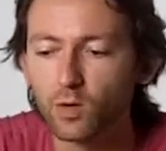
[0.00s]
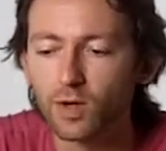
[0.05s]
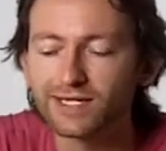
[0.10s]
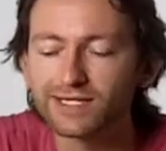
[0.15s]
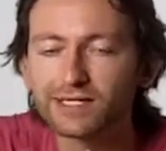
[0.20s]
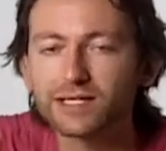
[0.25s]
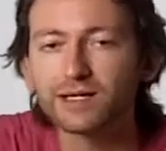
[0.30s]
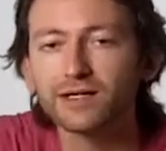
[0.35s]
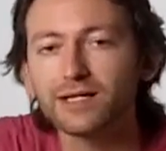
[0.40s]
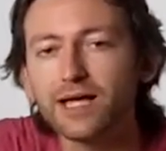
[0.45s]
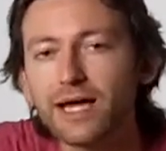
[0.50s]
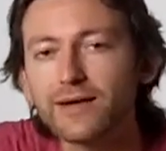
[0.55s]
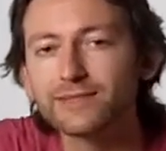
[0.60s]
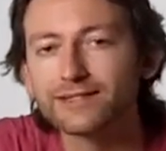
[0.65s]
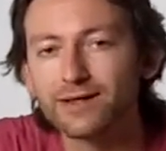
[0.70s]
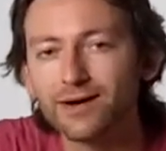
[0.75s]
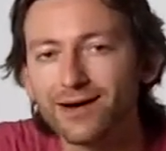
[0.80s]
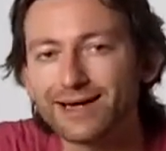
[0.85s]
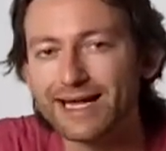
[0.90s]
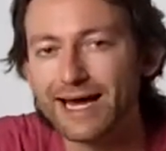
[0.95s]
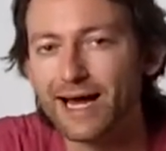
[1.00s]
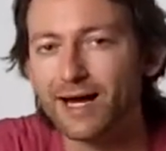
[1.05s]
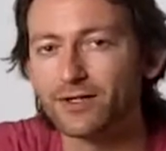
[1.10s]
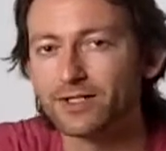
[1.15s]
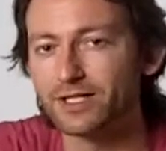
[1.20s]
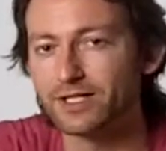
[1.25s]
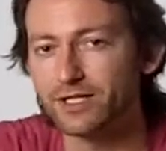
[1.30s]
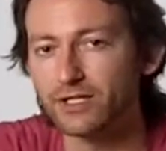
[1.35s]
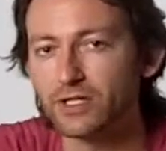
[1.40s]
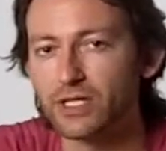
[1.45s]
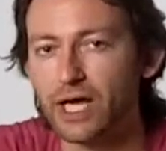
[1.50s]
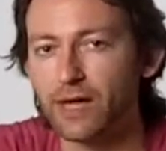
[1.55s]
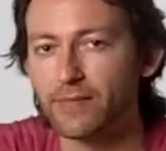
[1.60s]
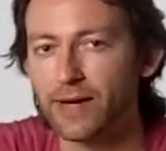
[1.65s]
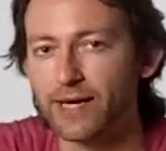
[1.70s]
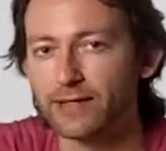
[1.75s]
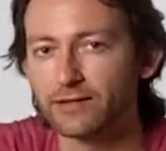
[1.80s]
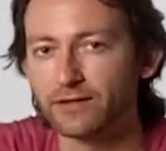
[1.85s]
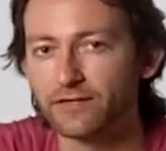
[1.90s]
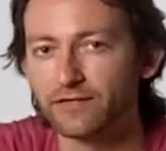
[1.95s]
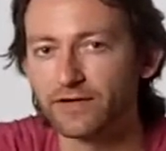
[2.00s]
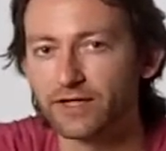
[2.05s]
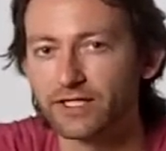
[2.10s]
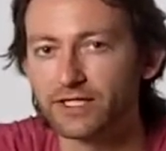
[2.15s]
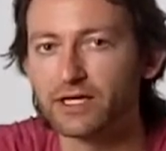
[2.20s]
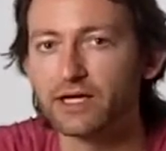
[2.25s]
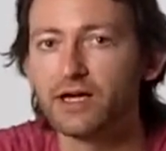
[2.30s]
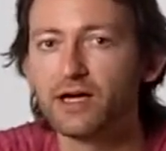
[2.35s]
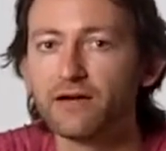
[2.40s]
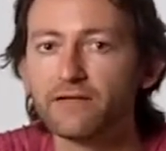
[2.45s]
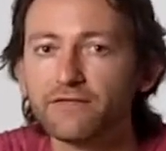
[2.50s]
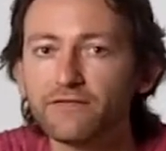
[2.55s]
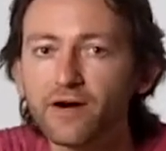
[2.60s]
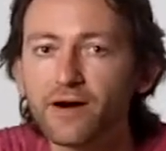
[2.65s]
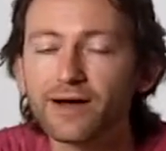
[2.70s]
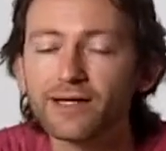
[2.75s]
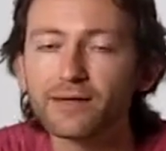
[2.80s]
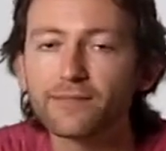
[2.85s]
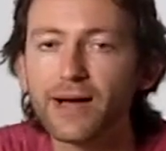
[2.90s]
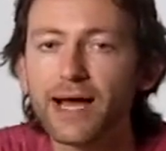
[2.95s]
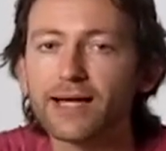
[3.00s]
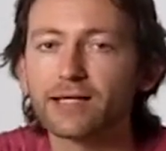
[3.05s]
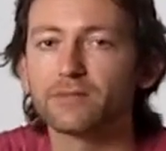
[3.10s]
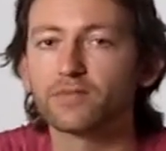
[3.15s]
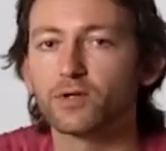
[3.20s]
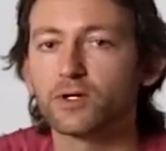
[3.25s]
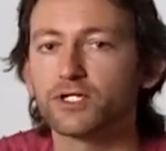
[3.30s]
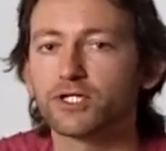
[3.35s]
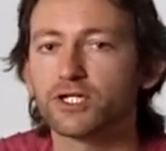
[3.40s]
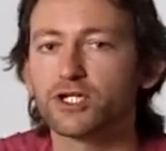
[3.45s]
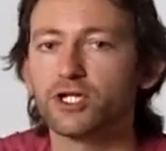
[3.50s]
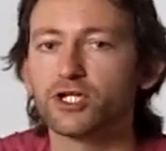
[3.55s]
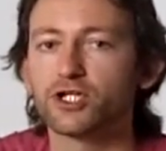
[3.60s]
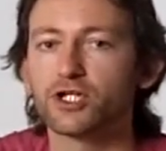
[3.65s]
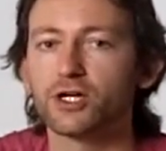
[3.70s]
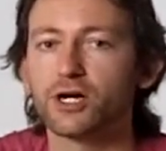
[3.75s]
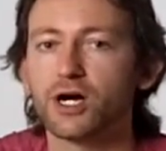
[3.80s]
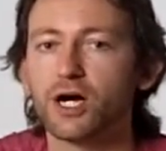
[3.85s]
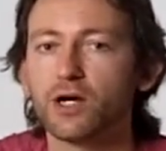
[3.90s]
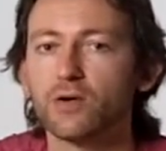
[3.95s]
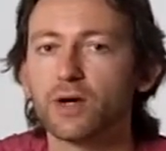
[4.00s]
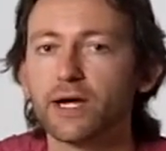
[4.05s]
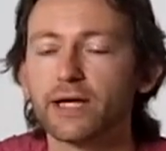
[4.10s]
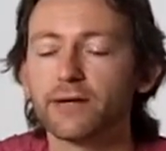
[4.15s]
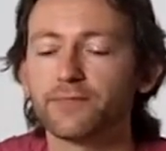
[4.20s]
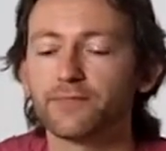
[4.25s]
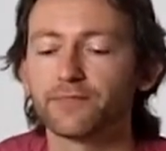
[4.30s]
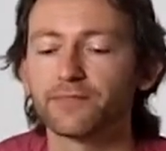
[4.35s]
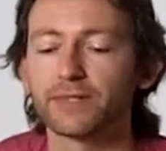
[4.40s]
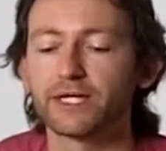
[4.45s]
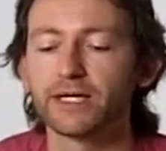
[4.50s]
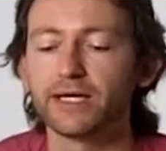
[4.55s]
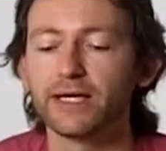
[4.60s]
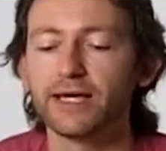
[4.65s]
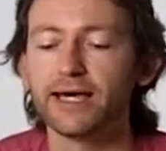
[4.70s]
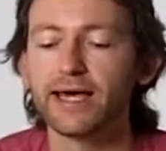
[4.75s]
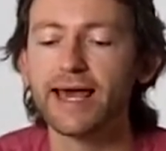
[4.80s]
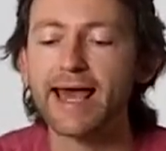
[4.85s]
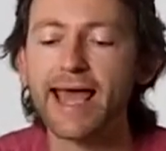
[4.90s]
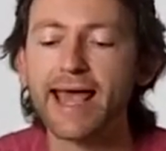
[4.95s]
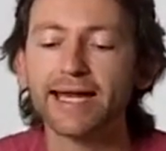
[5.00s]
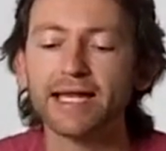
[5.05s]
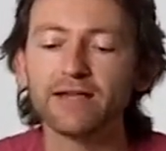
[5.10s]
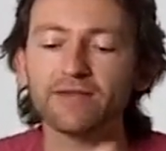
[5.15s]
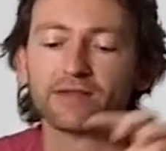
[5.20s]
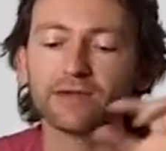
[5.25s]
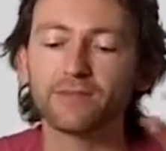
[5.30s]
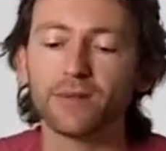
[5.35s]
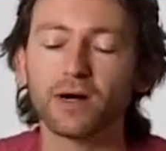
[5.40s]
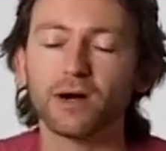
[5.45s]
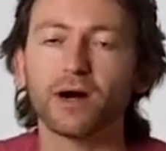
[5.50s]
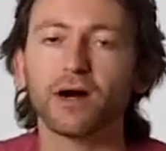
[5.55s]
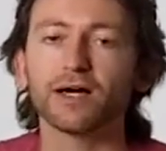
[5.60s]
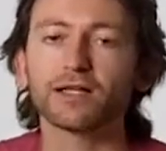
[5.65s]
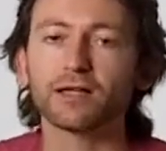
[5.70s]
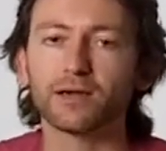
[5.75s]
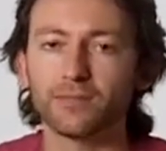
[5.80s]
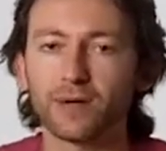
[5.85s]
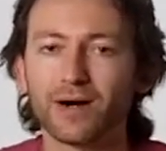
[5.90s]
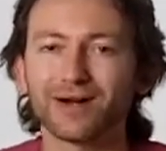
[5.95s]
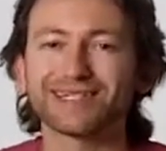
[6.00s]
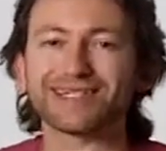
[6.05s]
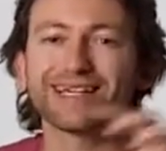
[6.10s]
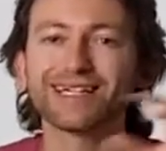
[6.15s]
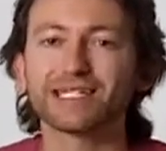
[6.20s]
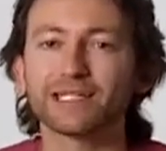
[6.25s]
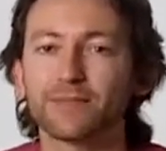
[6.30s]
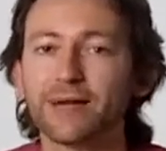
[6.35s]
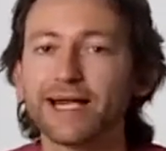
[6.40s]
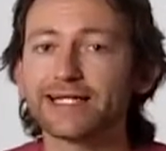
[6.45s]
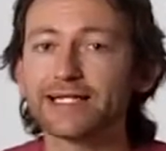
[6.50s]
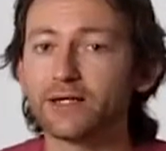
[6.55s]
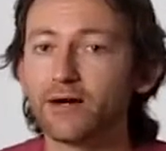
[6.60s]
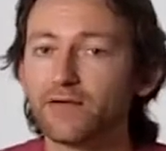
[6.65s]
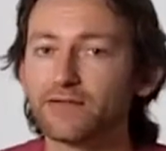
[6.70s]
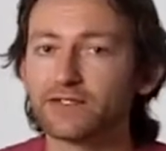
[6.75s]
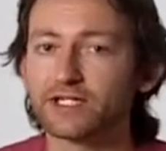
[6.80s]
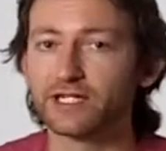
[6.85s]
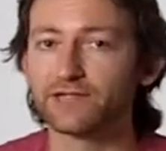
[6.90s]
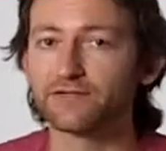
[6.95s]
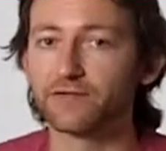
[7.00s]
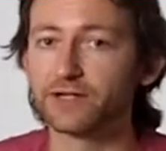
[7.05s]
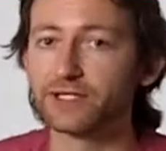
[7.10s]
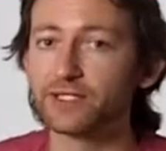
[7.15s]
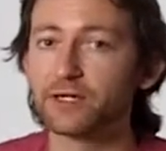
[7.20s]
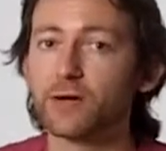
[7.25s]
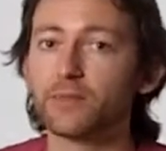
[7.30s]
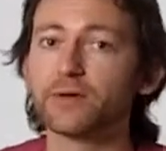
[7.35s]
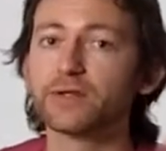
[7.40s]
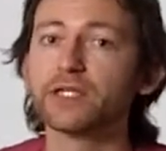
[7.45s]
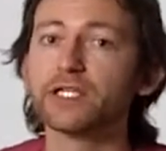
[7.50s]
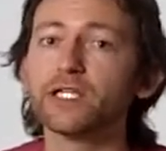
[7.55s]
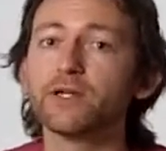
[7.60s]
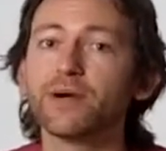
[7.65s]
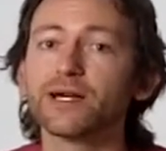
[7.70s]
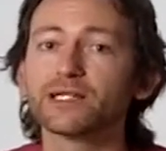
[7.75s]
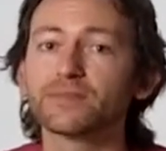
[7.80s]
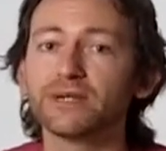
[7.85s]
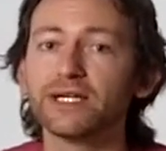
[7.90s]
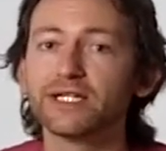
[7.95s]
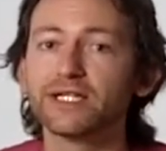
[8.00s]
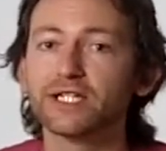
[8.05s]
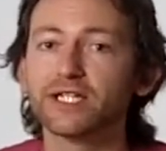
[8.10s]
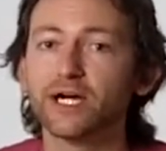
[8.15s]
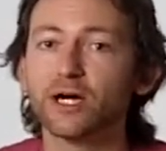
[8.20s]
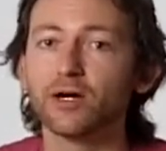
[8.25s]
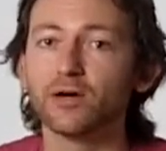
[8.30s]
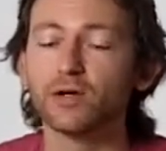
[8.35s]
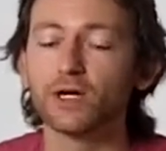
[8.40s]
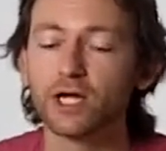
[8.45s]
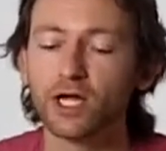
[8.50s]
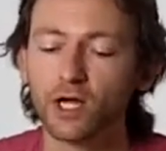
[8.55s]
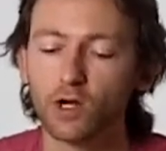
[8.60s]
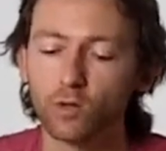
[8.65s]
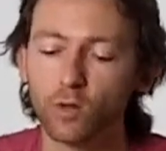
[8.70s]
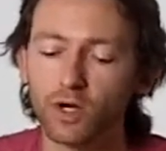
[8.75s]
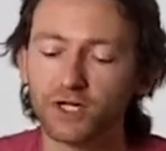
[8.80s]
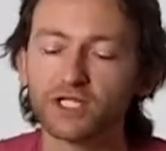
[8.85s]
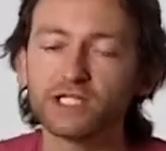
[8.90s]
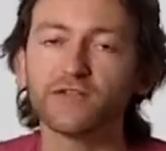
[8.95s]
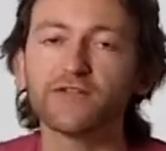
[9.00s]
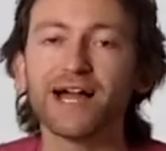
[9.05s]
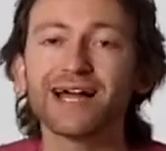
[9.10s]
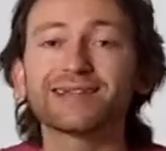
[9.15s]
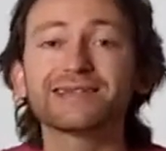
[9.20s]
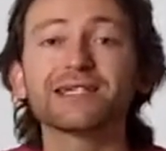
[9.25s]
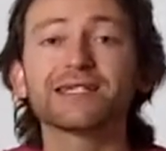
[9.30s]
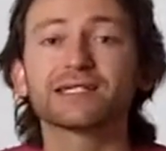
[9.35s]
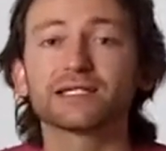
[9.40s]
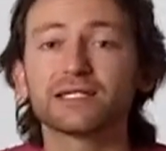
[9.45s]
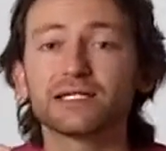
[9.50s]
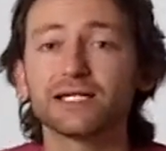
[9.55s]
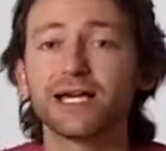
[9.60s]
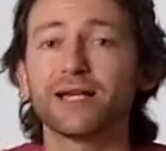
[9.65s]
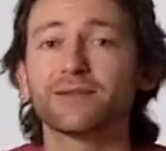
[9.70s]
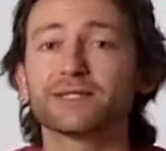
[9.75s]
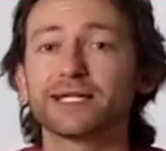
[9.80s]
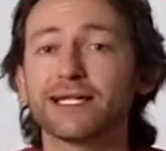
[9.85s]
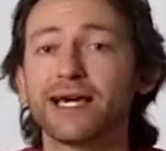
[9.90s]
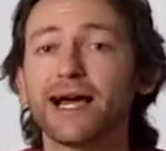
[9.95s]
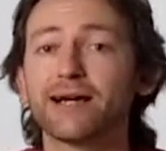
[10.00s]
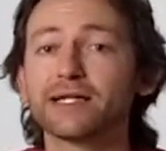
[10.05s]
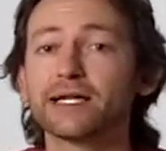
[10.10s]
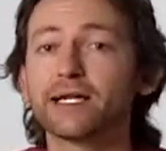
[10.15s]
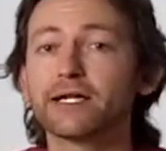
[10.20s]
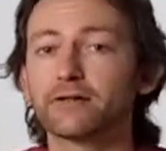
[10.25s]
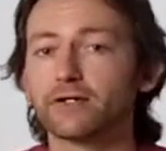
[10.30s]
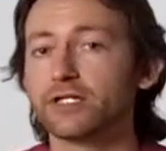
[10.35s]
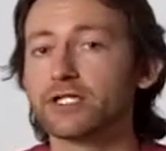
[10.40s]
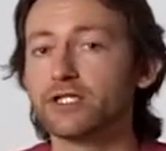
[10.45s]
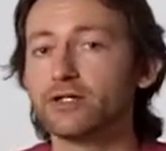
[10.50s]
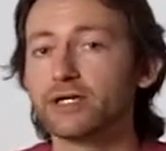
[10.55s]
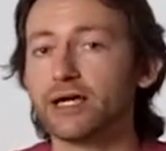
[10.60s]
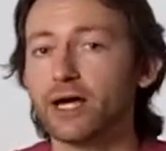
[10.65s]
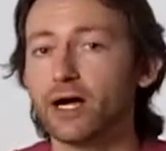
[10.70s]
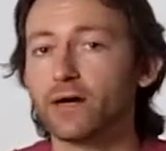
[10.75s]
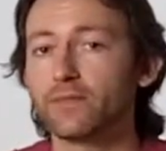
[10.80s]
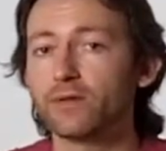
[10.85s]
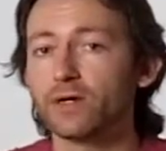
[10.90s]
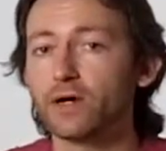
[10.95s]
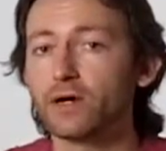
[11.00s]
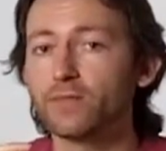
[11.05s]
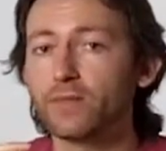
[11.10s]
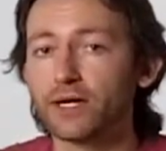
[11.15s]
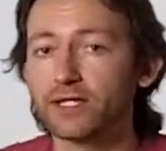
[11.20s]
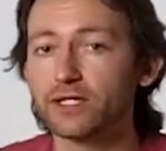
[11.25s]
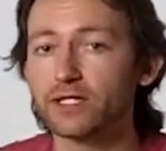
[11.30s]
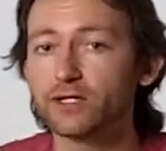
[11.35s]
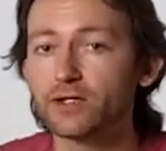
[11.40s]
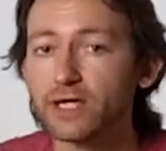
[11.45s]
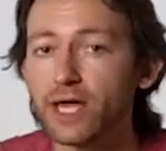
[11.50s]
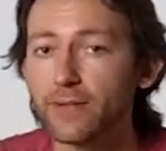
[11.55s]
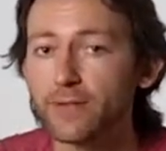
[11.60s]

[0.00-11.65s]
Once the claims are allowed at the UK Patent Office, via the patent prosecution highway, any of the other participating offices, for example, the USPTO, once you've had these claims allowed here in the UK IPO by the